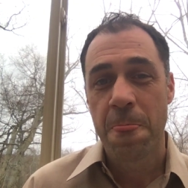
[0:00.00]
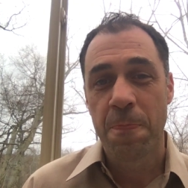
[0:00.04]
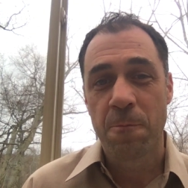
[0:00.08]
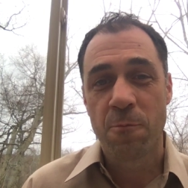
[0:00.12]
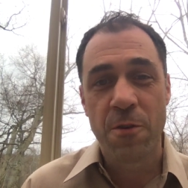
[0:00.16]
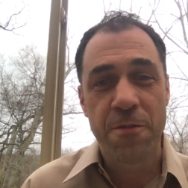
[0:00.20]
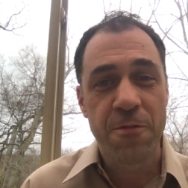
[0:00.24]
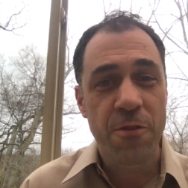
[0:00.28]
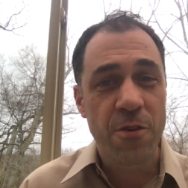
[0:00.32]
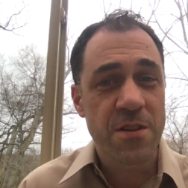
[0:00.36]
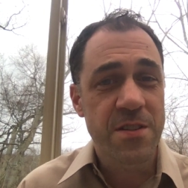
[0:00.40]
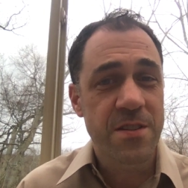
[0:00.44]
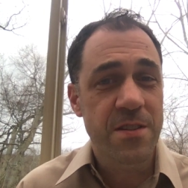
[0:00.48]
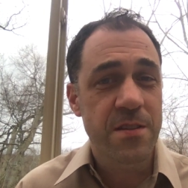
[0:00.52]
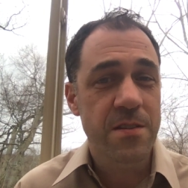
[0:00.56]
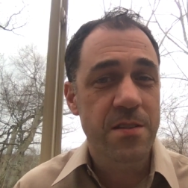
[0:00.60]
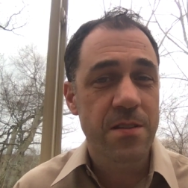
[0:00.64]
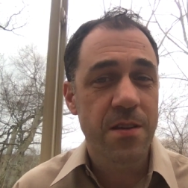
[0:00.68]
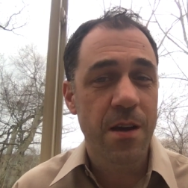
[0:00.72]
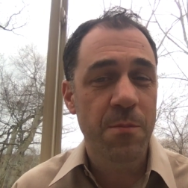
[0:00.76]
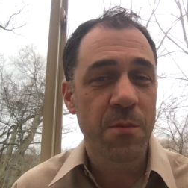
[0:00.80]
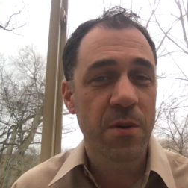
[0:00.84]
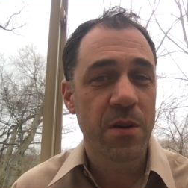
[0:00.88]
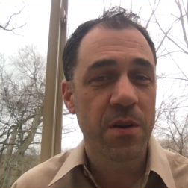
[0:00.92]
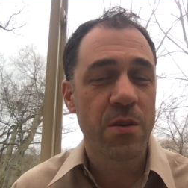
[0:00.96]
refers to
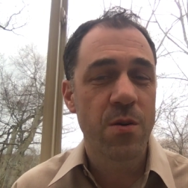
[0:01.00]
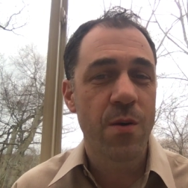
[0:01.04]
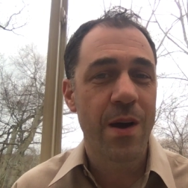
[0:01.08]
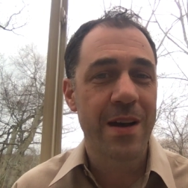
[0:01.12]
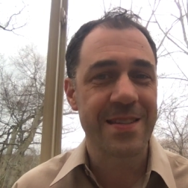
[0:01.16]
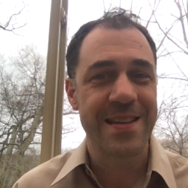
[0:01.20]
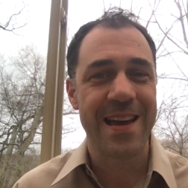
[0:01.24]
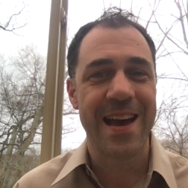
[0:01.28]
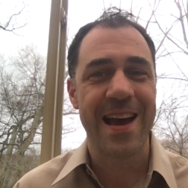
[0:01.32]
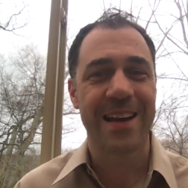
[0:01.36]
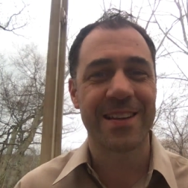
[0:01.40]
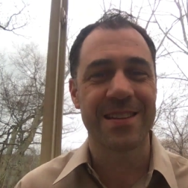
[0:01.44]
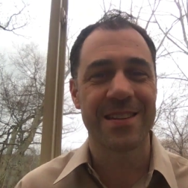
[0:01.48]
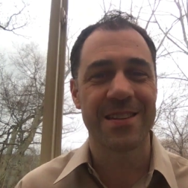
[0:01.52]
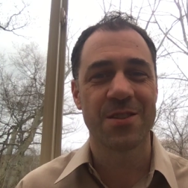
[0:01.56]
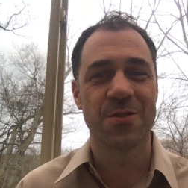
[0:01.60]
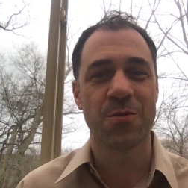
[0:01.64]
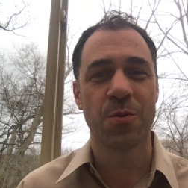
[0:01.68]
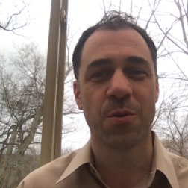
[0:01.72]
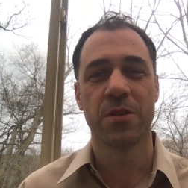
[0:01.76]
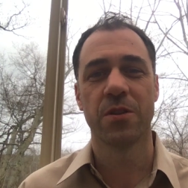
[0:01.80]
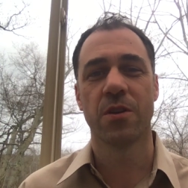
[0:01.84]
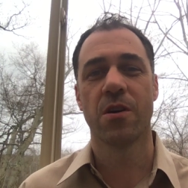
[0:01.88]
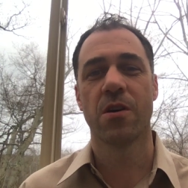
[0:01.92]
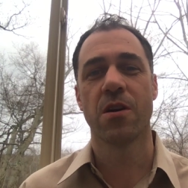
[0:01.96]
someone who has access
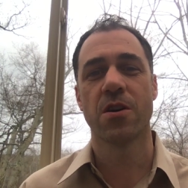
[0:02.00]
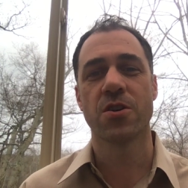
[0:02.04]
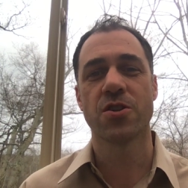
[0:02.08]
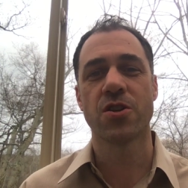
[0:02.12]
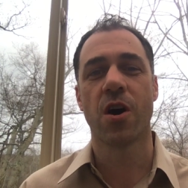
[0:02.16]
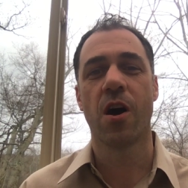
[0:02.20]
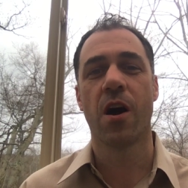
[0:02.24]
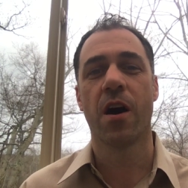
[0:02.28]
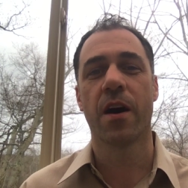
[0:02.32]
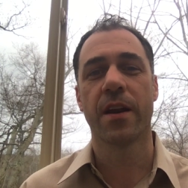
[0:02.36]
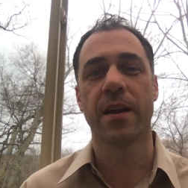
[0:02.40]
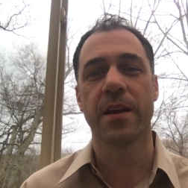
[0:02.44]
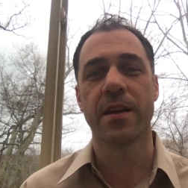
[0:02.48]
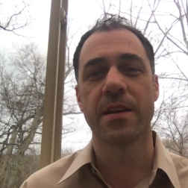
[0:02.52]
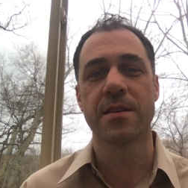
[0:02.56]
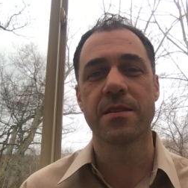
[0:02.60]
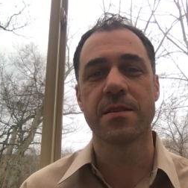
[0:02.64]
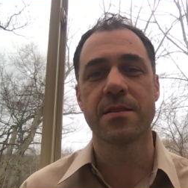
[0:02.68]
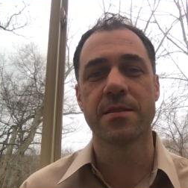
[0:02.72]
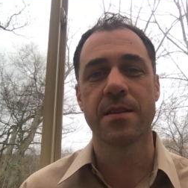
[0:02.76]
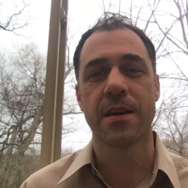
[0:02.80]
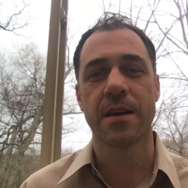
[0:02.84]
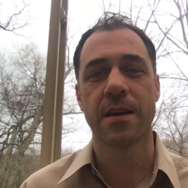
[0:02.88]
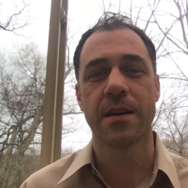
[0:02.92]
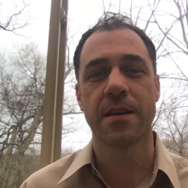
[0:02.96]
to a large
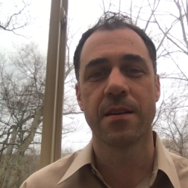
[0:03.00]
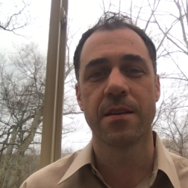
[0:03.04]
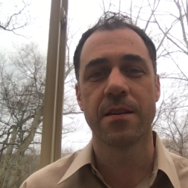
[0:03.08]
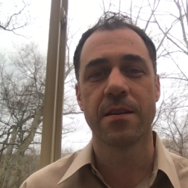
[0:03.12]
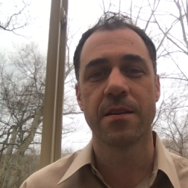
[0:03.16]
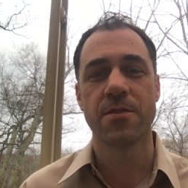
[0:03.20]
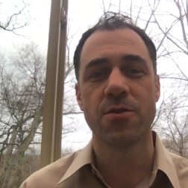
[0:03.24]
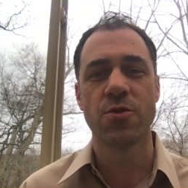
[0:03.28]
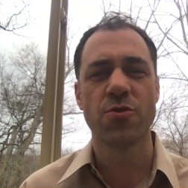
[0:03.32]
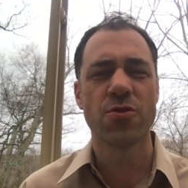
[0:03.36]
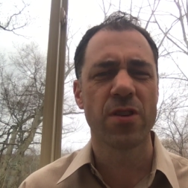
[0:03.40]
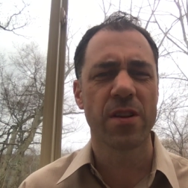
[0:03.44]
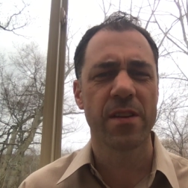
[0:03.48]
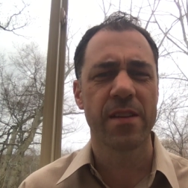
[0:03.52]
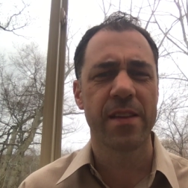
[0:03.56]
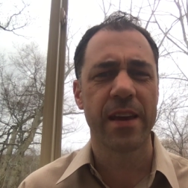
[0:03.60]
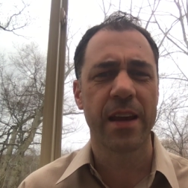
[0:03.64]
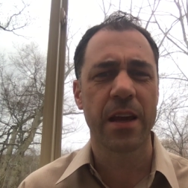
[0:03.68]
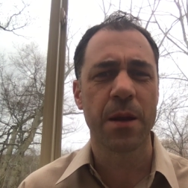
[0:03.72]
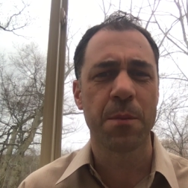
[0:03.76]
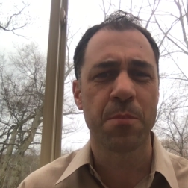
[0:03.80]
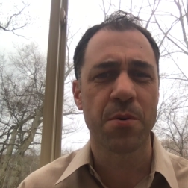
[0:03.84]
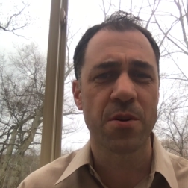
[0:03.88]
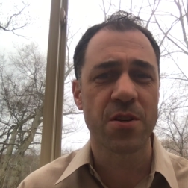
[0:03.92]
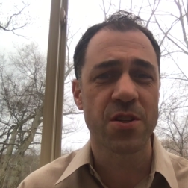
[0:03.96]
audience that usually they
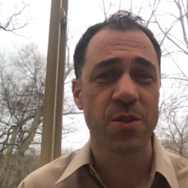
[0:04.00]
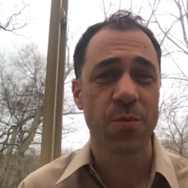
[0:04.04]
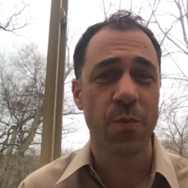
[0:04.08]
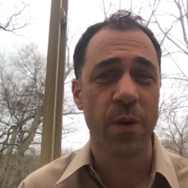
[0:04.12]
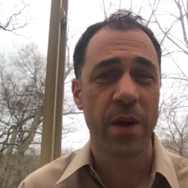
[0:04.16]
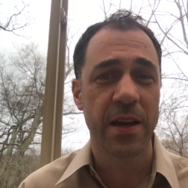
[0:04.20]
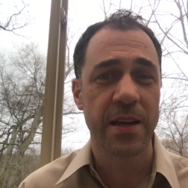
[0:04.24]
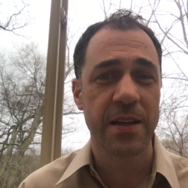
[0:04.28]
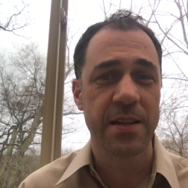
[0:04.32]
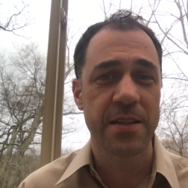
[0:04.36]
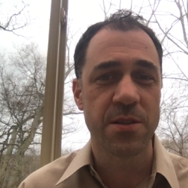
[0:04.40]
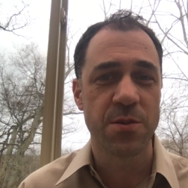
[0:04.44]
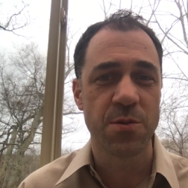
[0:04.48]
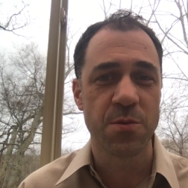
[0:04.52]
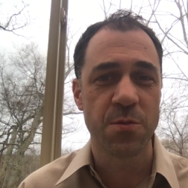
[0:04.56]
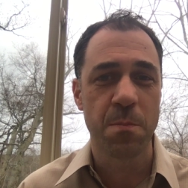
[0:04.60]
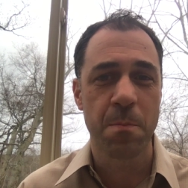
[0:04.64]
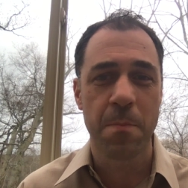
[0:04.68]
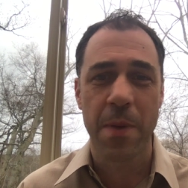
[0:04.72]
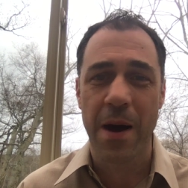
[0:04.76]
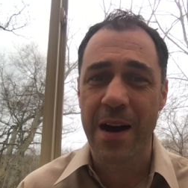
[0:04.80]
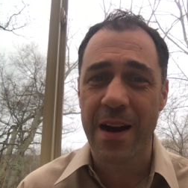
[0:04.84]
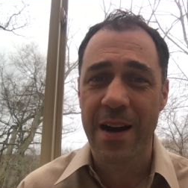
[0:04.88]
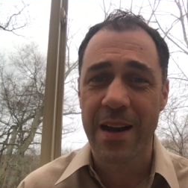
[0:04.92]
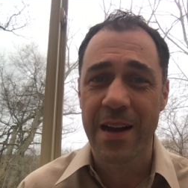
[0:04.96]
can persuade to
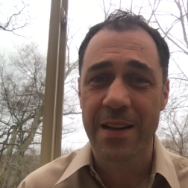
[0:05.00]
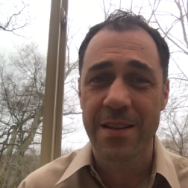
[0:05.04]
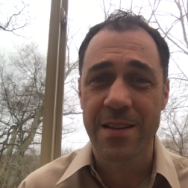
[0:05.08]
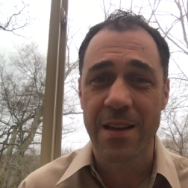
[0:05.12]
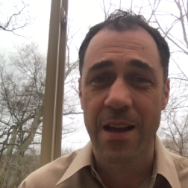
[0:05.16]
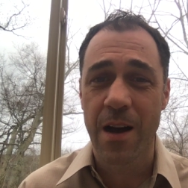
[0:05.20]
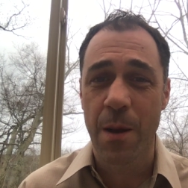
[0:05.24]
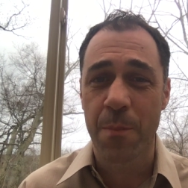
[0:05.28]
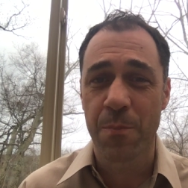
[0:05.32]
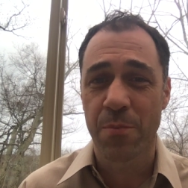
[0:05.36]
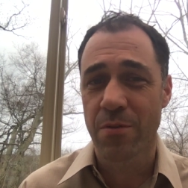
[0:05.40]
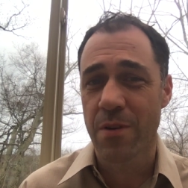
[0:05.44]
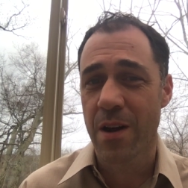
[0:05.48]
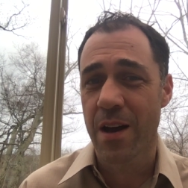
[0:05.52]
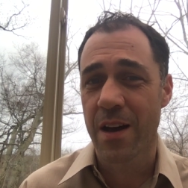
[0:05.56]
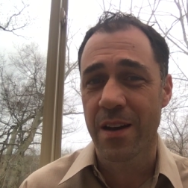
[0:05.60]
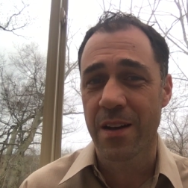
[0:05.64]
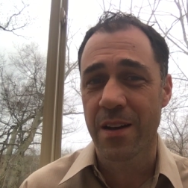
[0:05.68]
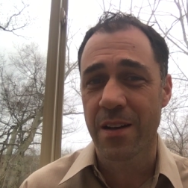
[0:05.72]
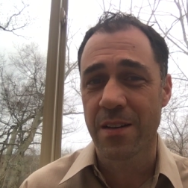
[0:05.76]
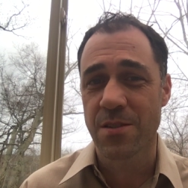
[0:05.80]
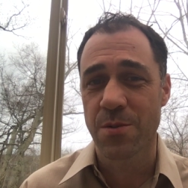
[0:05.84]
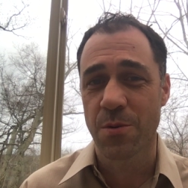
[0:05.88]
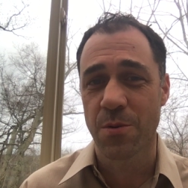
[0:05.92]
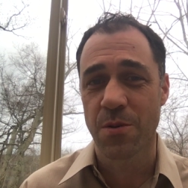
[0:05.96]
buy a
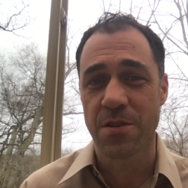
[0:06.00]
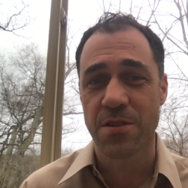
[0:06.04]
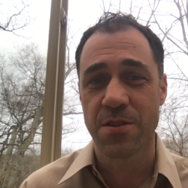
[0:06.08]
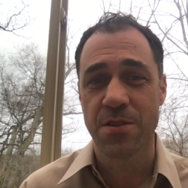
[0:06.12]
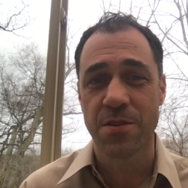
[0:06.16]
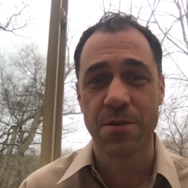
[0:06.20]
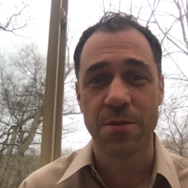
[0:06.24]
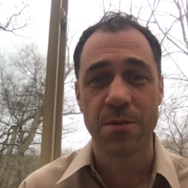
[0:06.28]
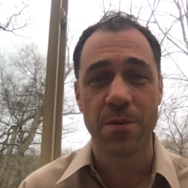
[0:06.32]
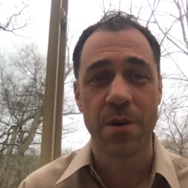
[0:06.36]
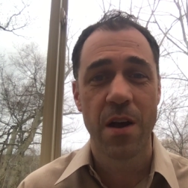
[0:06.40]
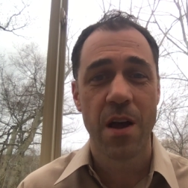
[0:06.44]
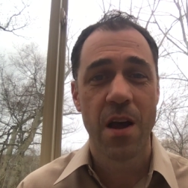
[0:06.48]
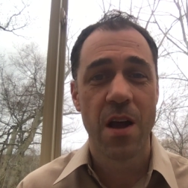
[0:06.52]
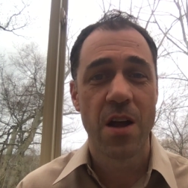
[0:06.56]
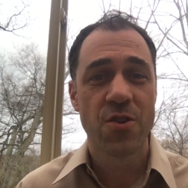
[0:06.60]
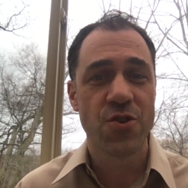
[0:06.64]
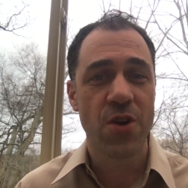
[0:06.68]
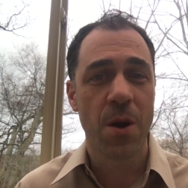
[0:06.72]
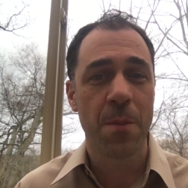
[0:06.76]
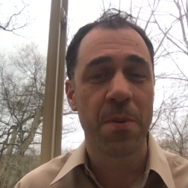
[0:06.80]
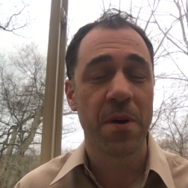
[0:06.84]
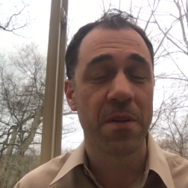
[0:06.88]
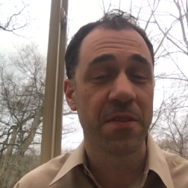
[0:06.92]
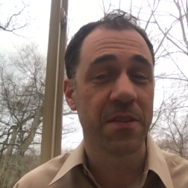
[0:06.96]
product or to
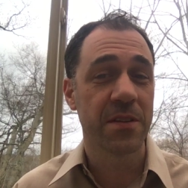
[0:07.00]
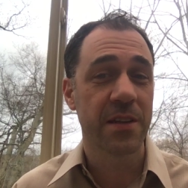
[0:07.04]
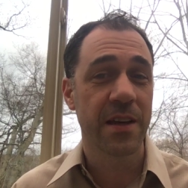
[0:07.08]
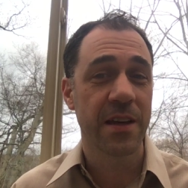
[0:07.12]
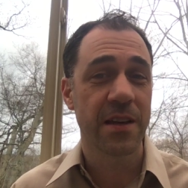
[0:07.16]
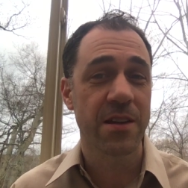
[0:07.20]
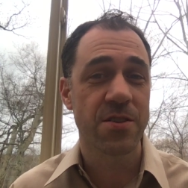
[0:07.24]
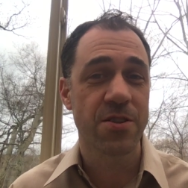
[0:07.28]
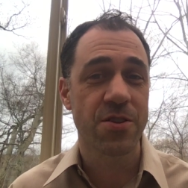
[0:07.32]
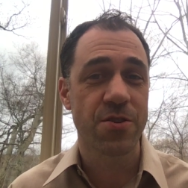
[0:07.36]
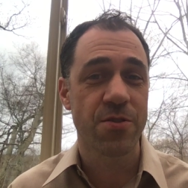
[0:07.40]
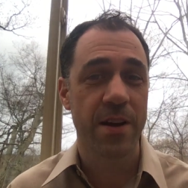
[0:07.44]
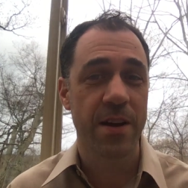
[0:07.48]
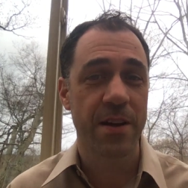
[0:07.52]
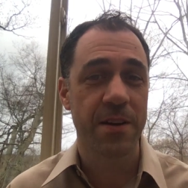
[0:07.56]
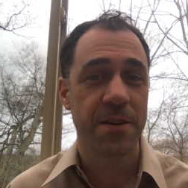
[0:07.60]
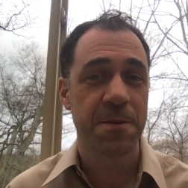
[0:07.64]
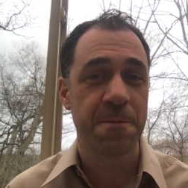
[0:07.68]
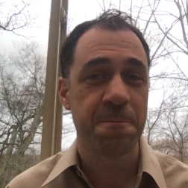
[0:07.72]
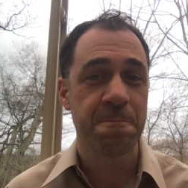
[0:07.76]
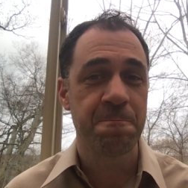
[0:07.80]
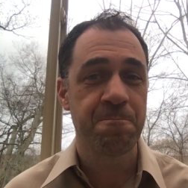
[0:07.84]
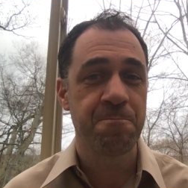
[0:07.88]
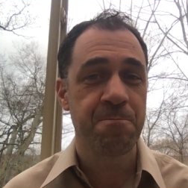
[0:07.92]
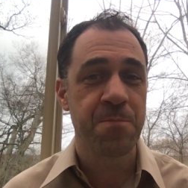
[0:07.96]
jump on the latest
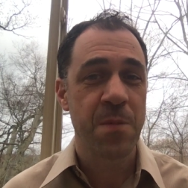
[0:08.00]
trend.